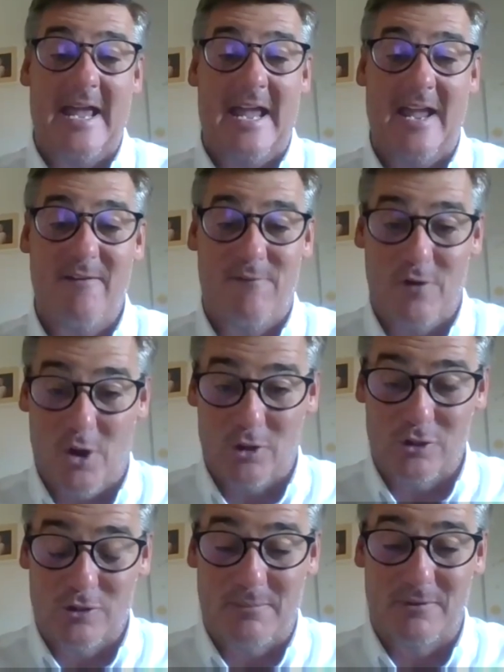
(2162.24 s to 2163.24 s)
He
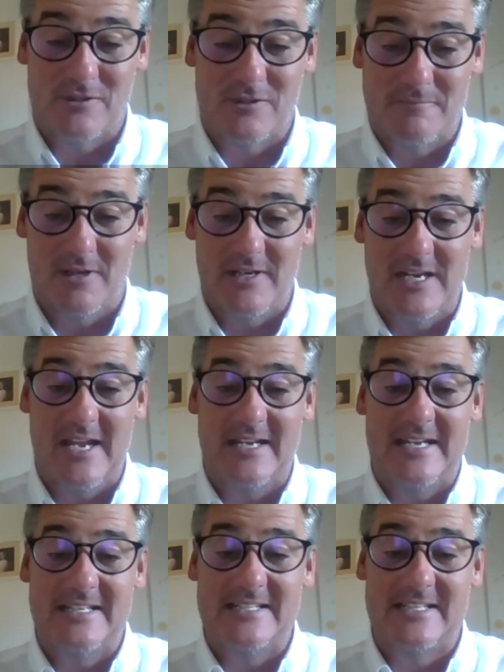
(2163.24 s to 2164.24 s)
forgot to put some money in
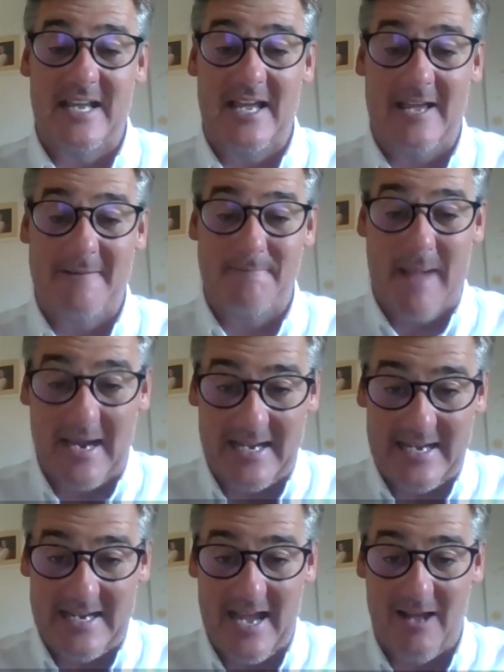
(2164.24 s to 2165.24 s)
his
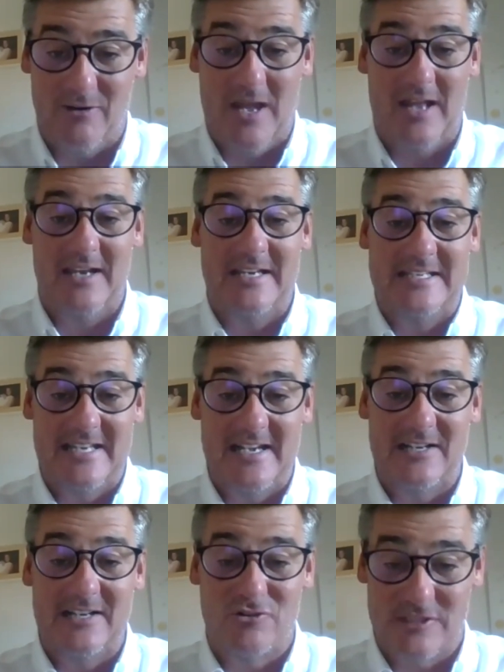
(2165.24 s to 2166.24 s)
bank account, and his
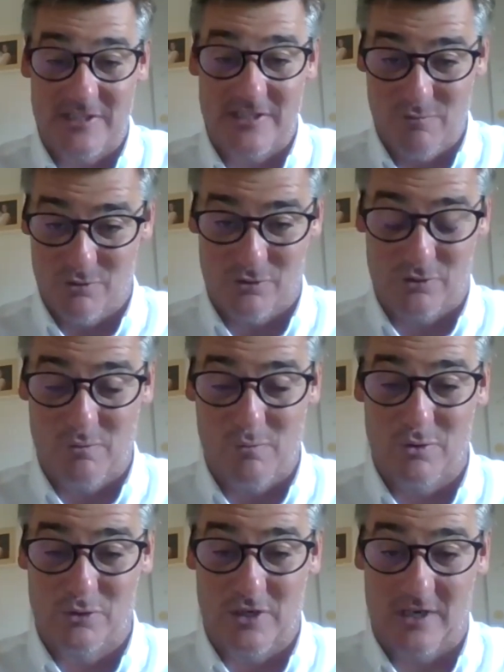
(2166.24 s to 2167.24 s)
electricity
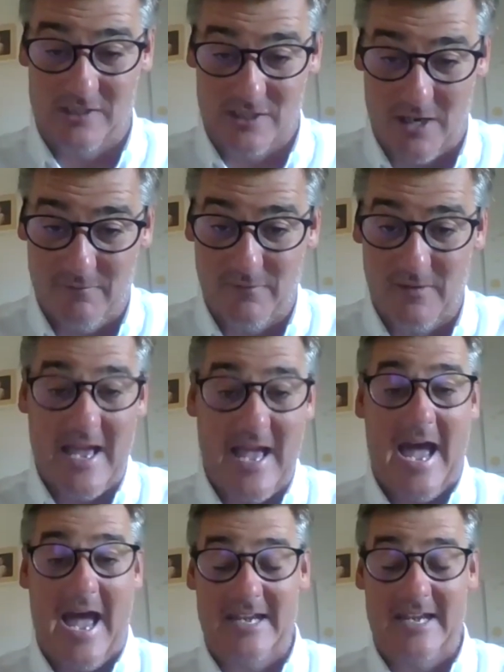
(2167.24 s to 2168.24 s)
was cut off.
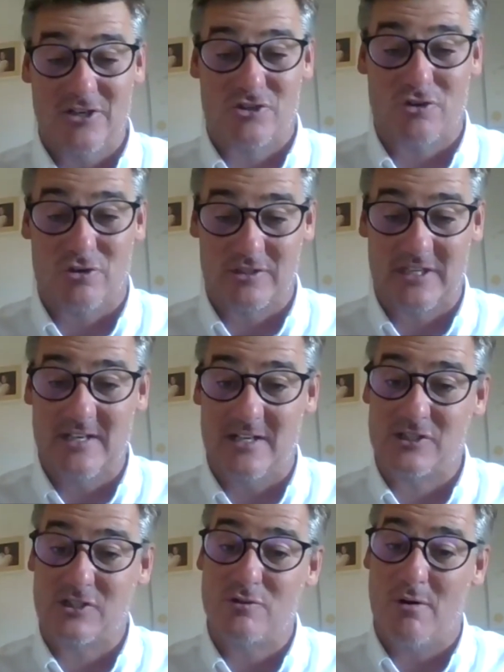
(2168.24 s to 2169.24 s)
And he instructed
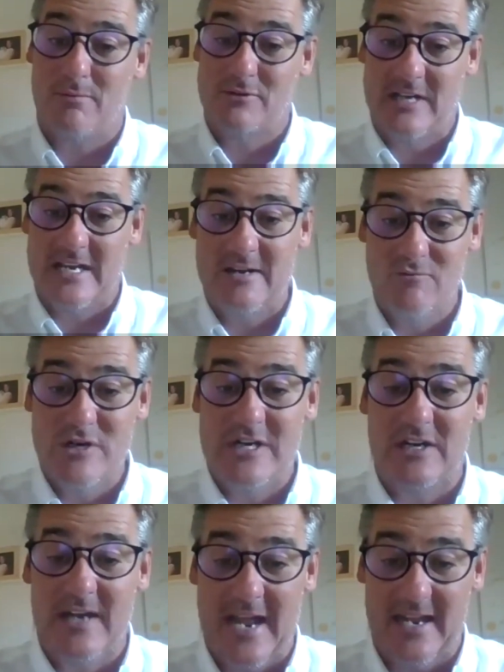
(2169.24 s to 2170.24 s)
us to obviously
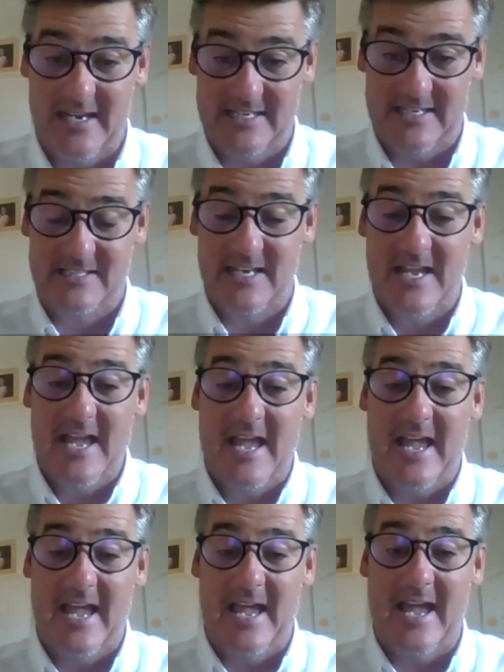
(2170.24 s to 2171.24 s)
reconnect his
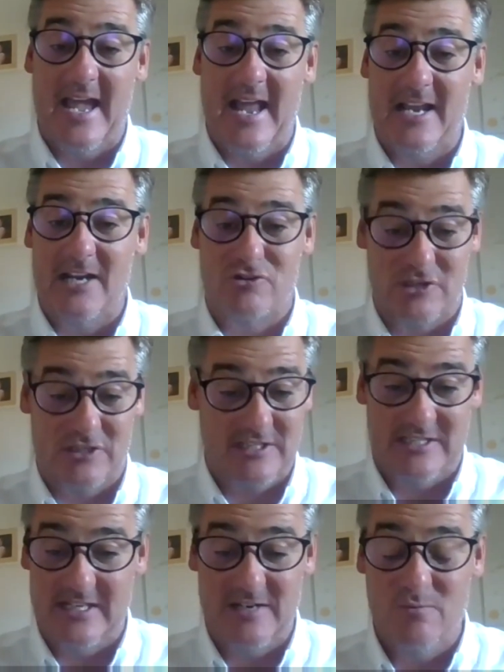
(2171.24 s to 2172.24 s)

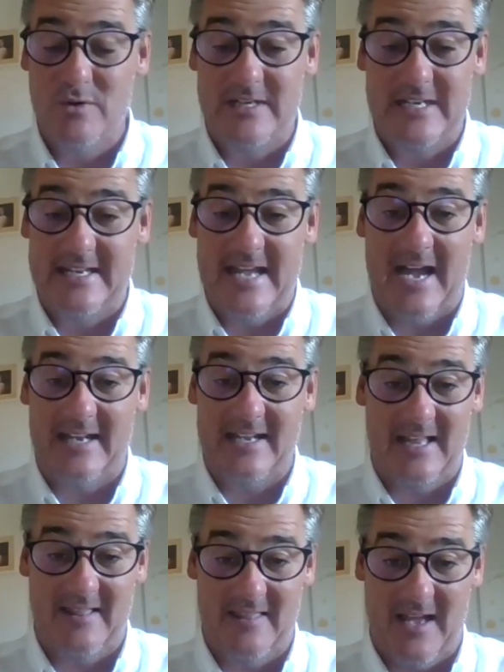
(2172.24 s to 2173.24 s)
electricity. We did that,
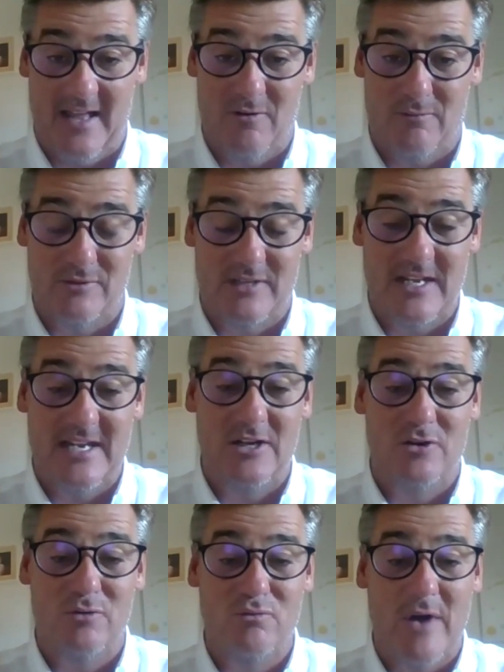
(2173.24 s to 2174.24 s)
and obviously he
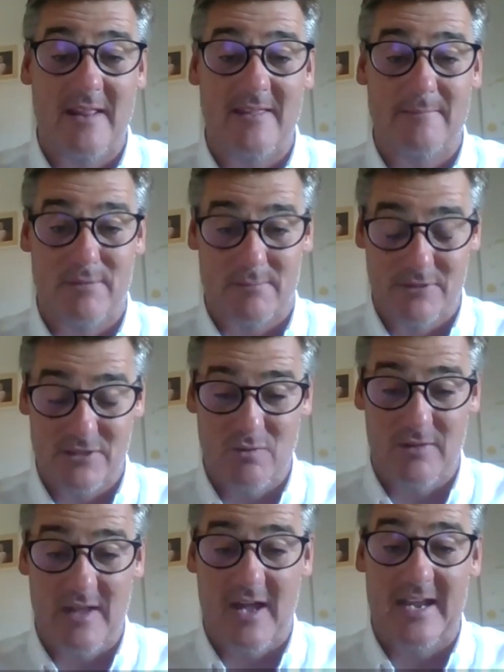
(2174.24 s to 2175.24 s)
could rent the property
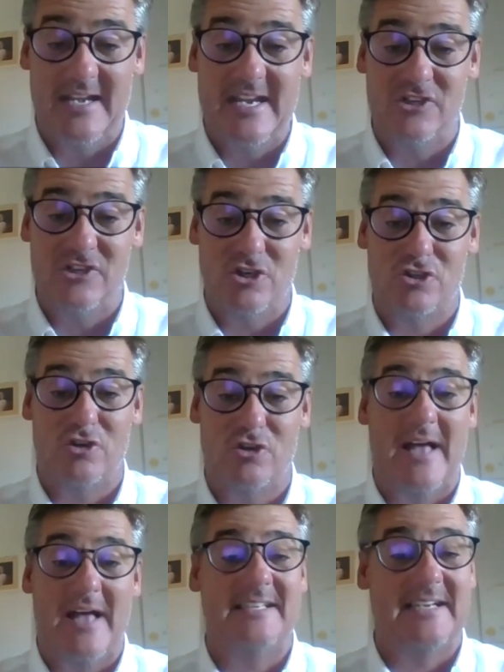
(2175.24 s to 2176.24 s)
without any issue. So
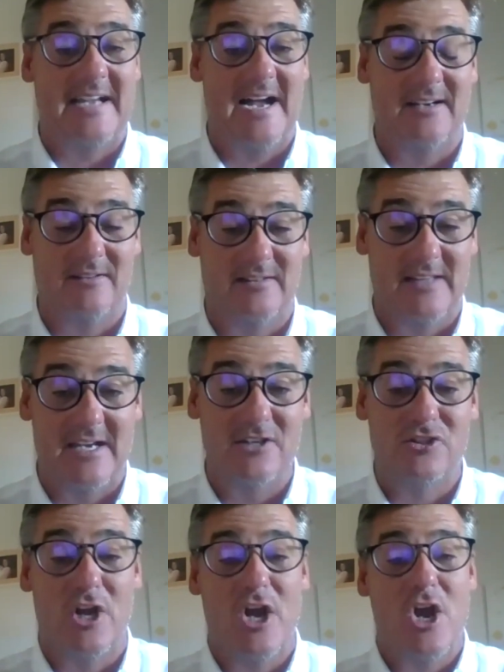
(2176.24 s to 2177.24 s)
that's the kind of
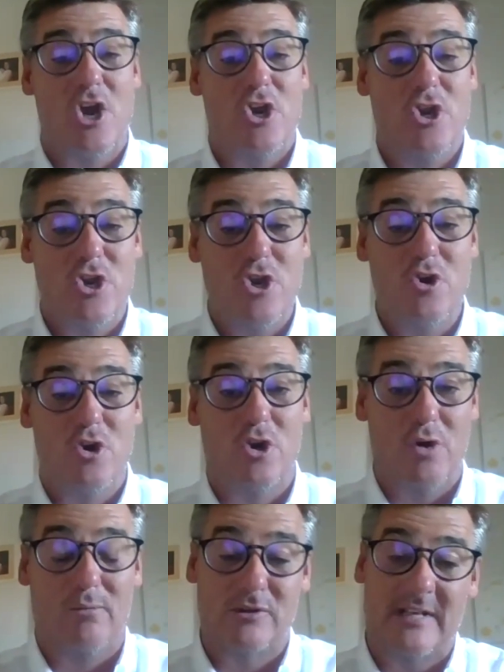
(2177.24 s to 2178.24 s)
things you can
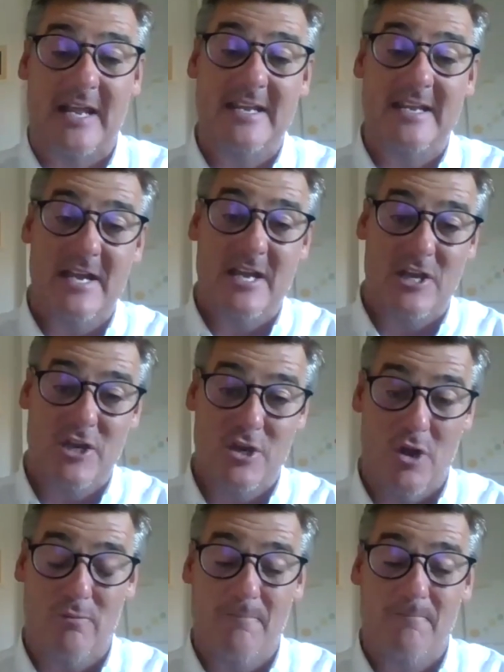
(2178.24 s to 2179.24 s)
obviously
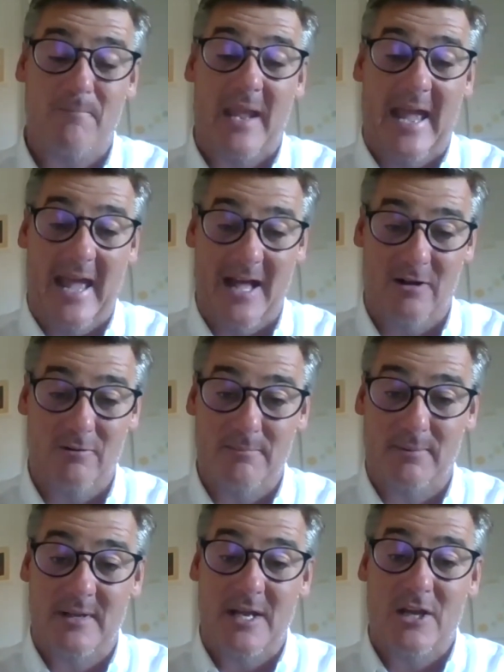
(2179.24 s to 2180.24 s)
help
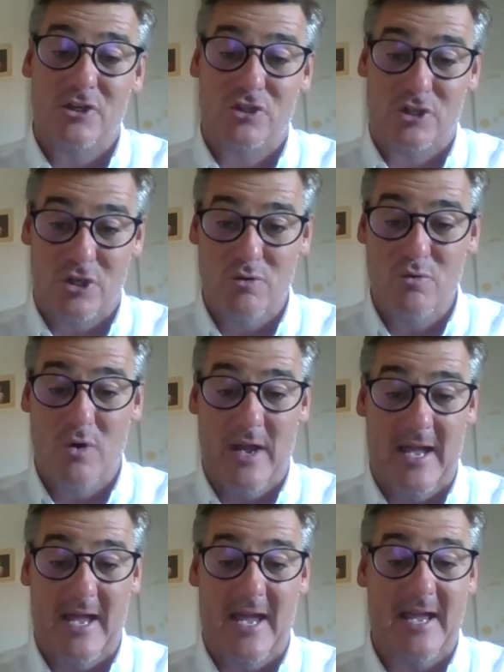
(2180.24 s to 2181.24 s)
to
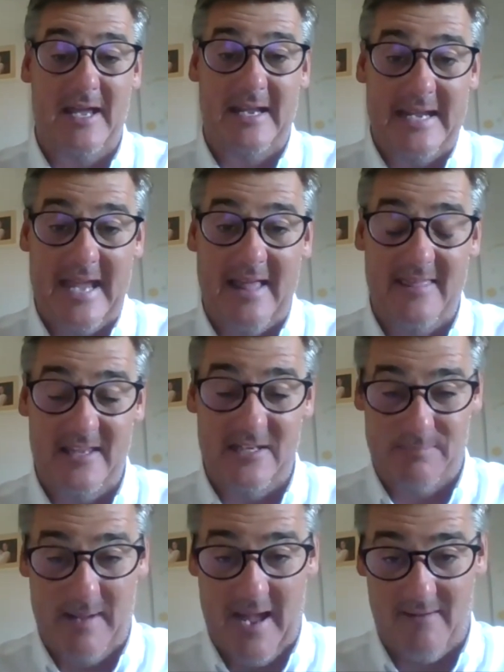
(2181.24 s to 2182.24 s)
get this
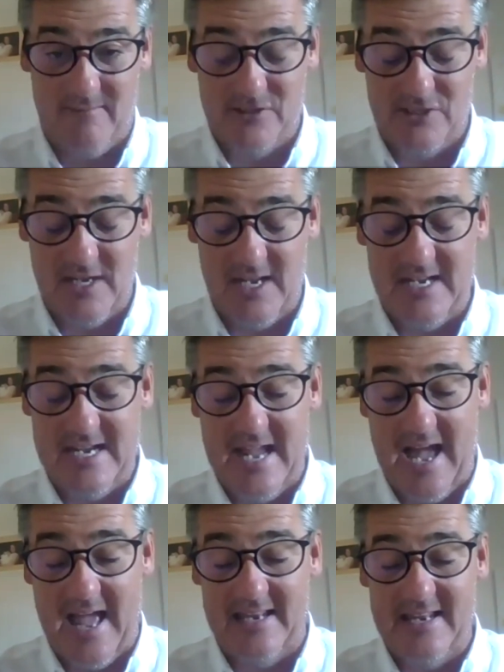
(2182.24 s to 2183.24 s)
power of attorney
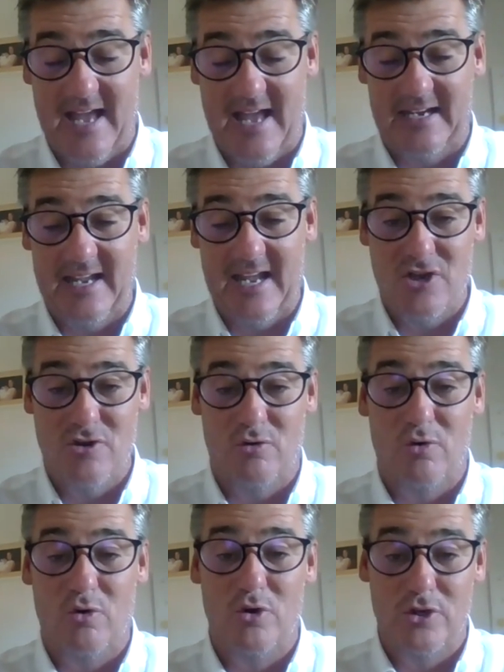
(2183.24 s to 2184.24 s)
and get your
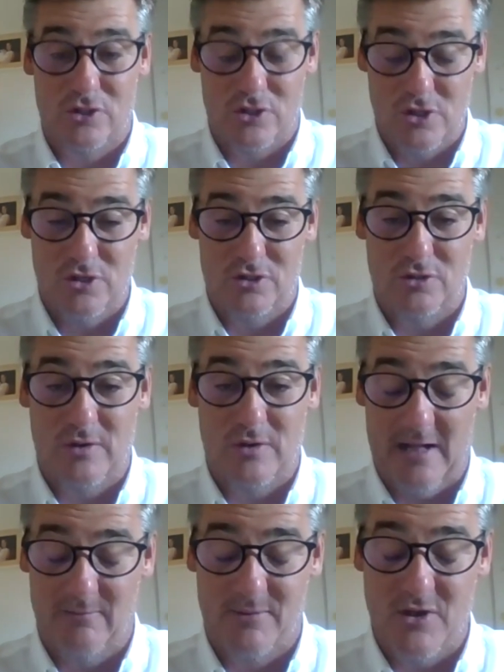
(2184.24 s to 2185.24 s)
lawyer to
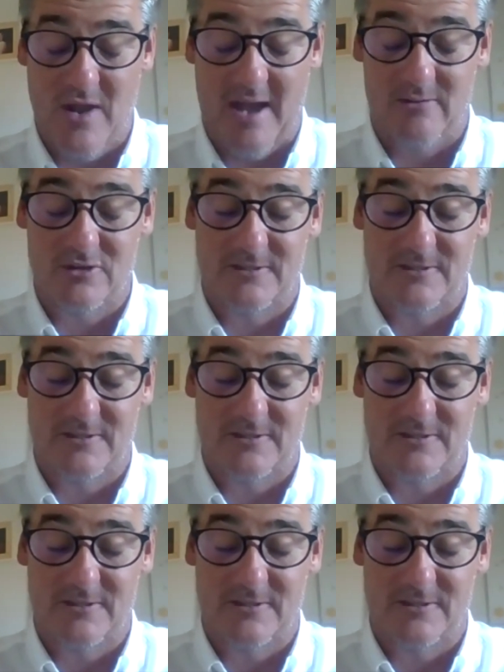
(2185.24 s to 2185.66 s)
help you out.